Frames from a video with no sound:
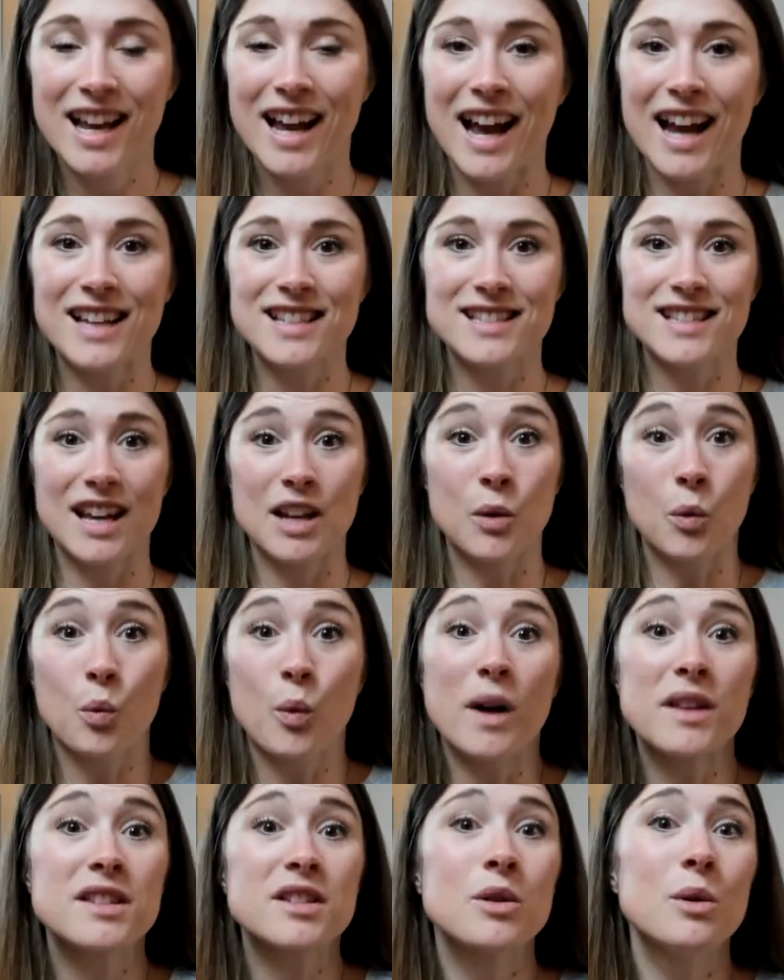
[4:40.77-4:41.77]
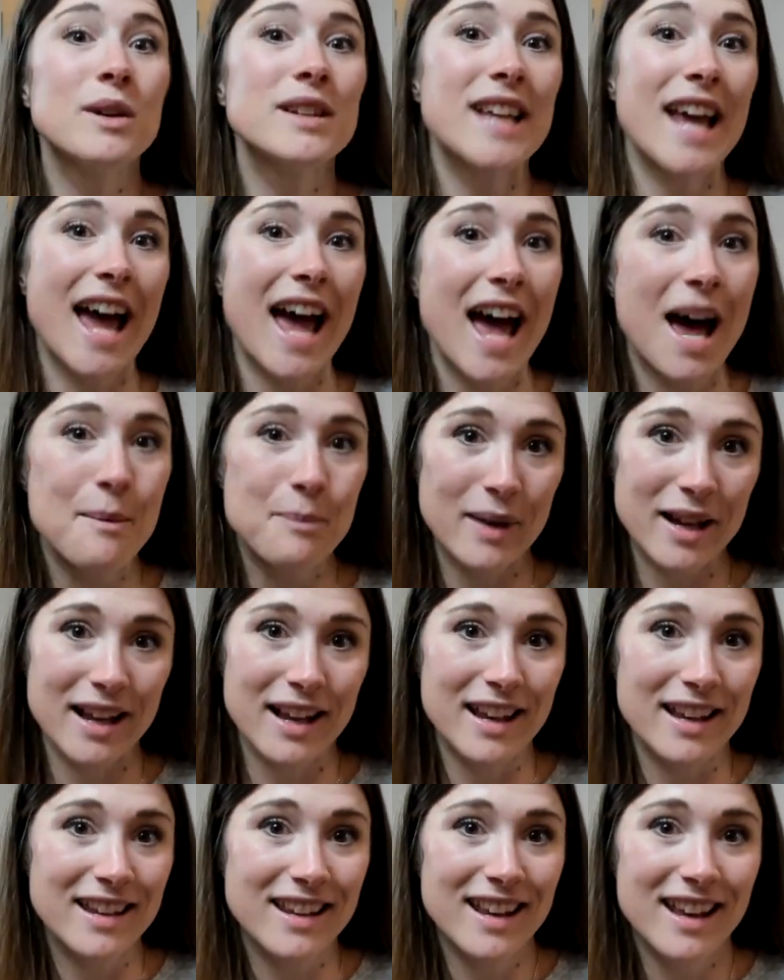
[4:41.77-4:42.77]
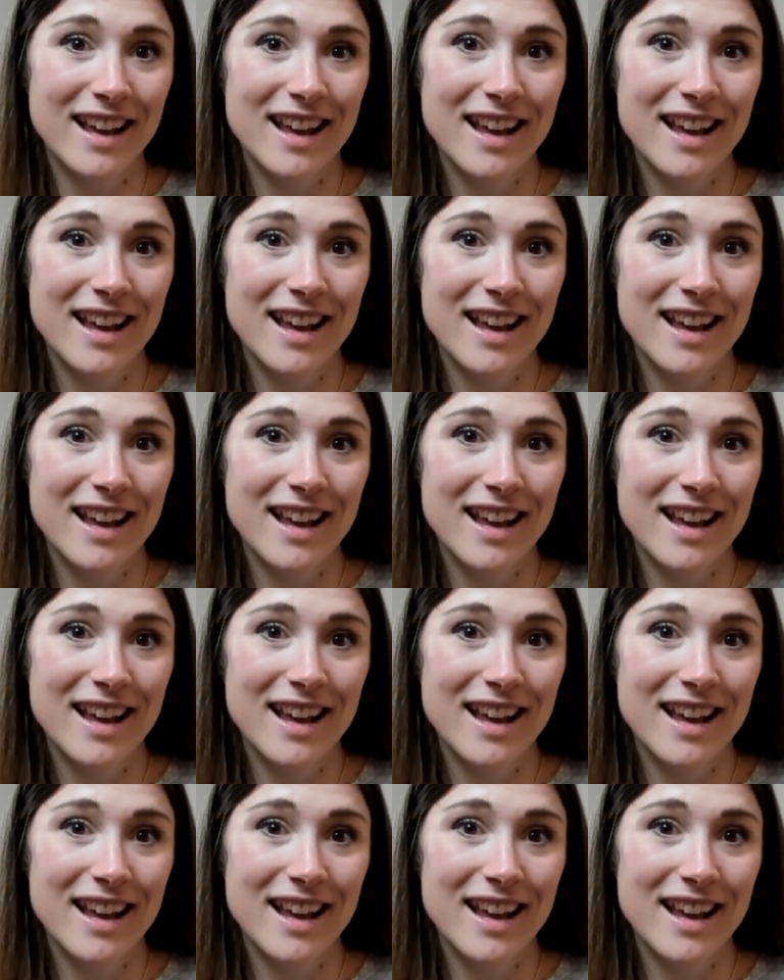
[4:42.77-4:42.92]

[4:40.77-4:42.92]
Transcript: I said, "What's going to happen